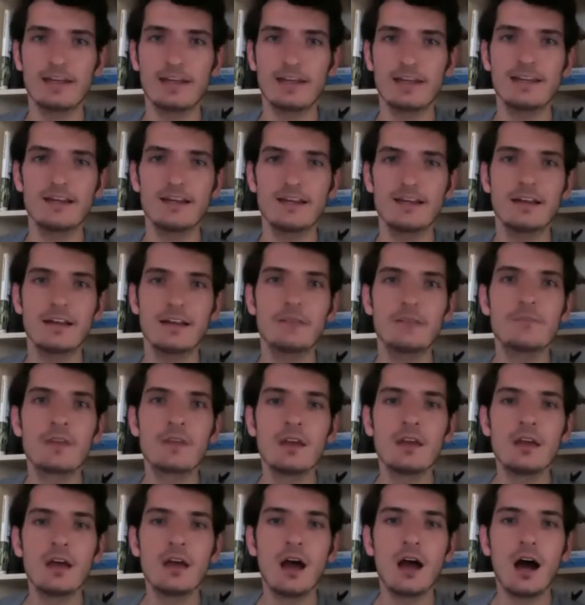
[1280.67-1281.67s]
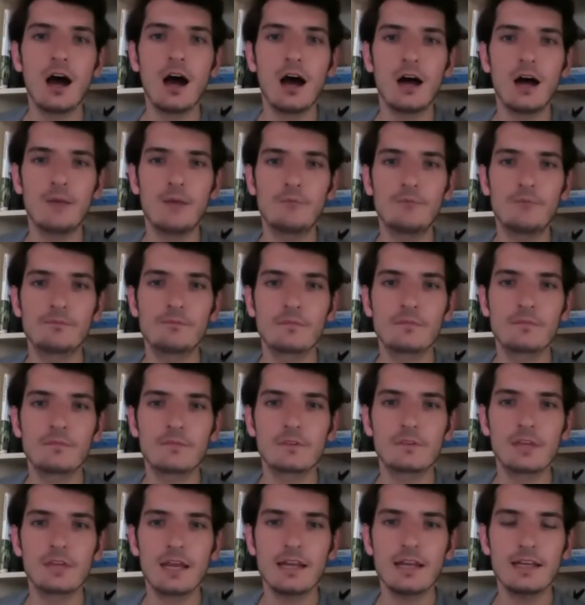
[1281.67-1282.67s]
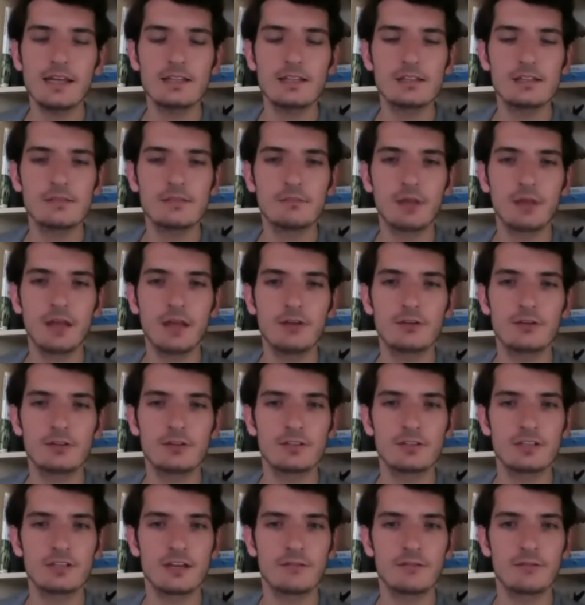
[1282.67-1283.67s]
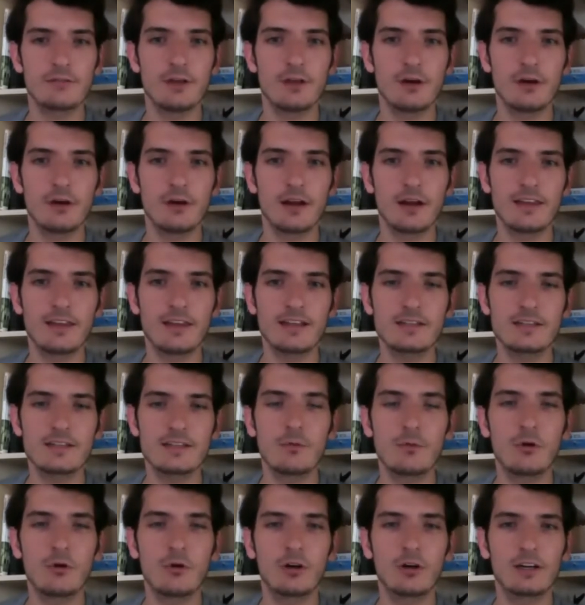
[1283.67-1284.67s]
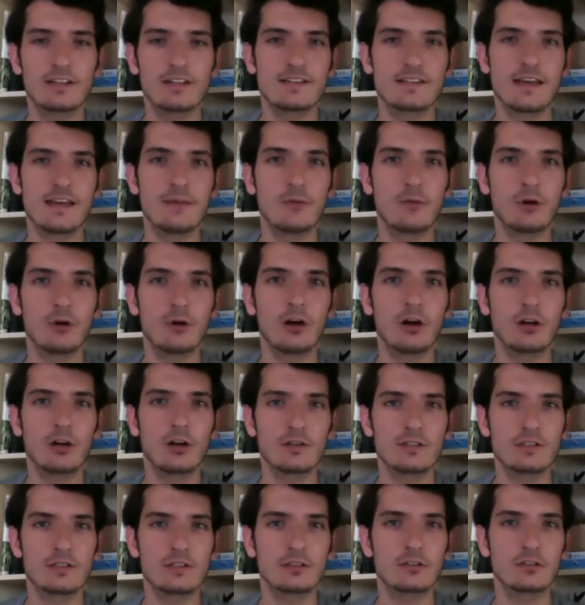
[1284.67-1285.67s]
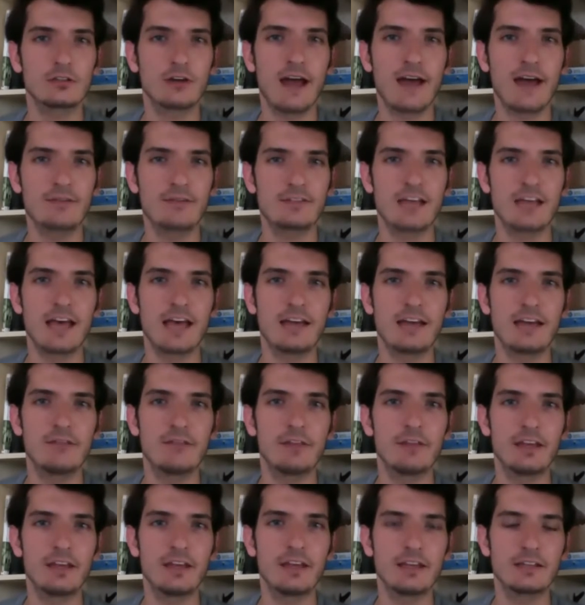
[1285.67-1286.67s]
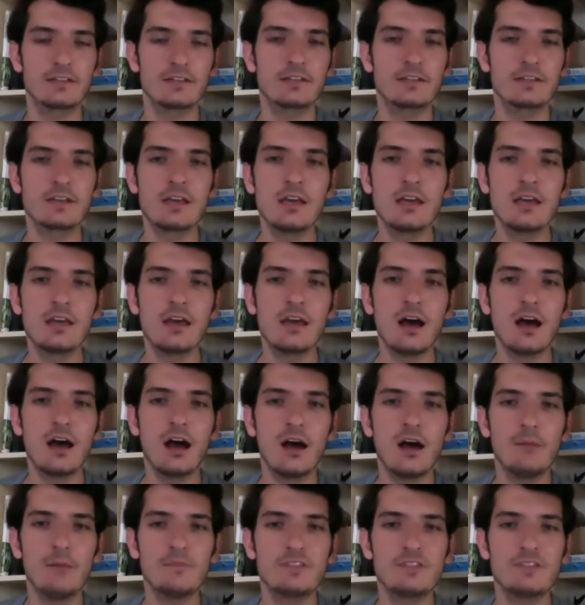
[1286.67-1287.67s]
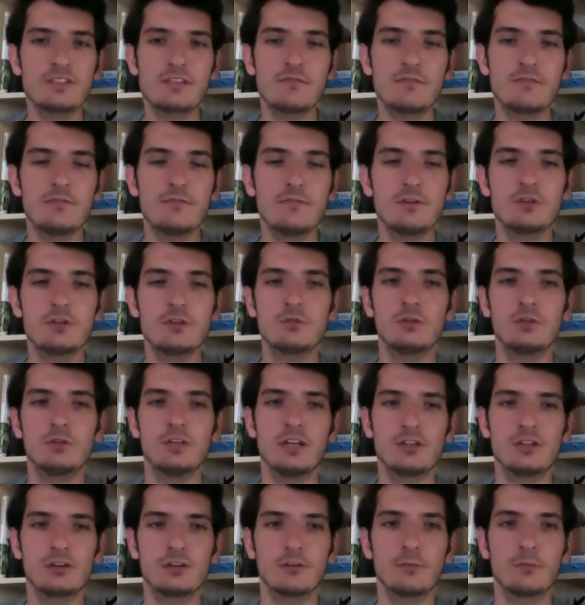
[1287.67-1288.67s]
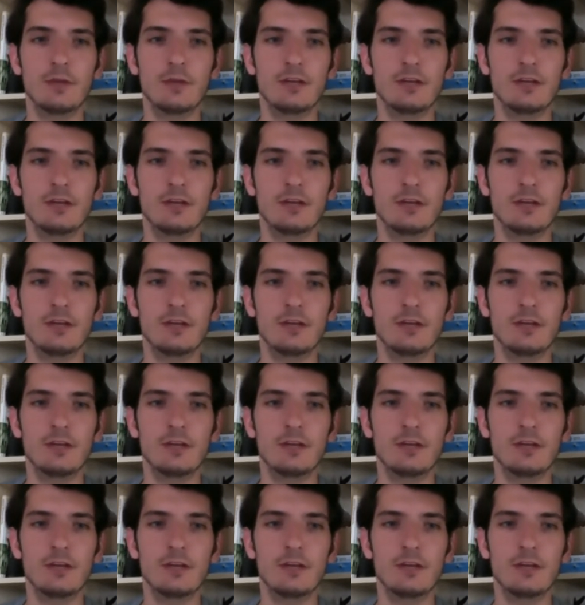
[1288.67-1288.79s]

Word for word: needed. Getting into Blender and stuff, though, and I think it's more because it's that more arts and crafts side of things, just the visual nature of